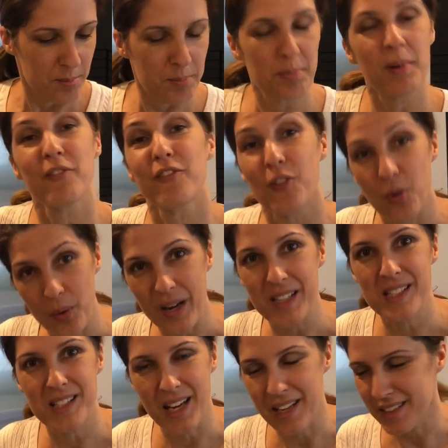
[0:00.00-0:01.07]
before I
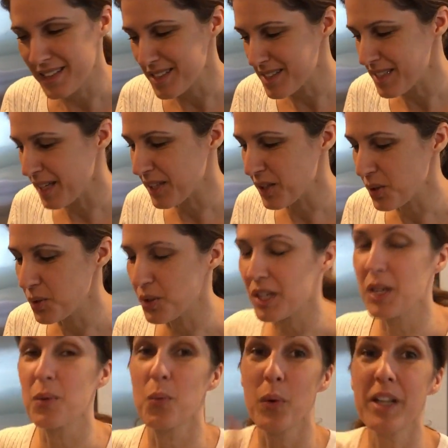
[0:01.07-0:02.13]
started the second
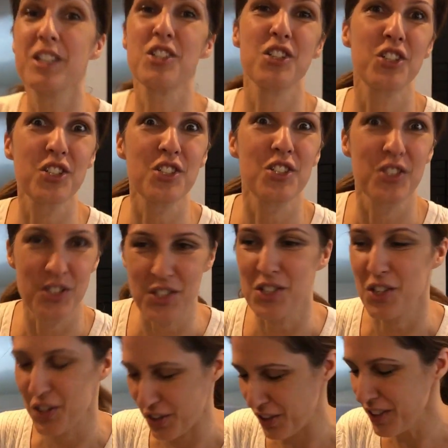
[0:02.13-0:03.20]
cooking, which you should
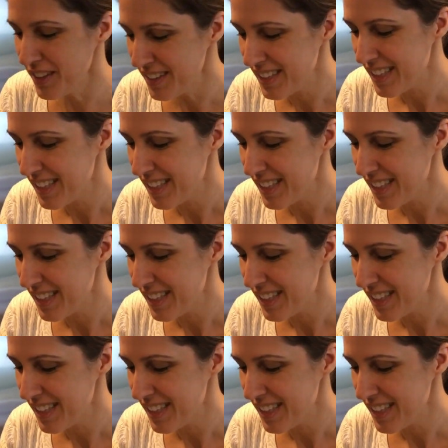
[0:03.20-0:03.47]
do.